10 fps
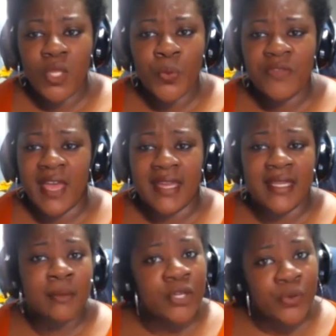We've had
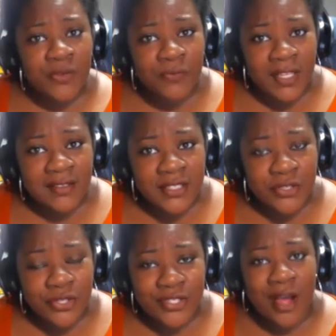immigrant faith
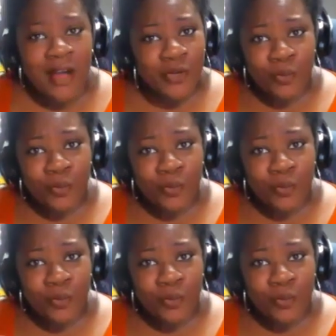leaders offer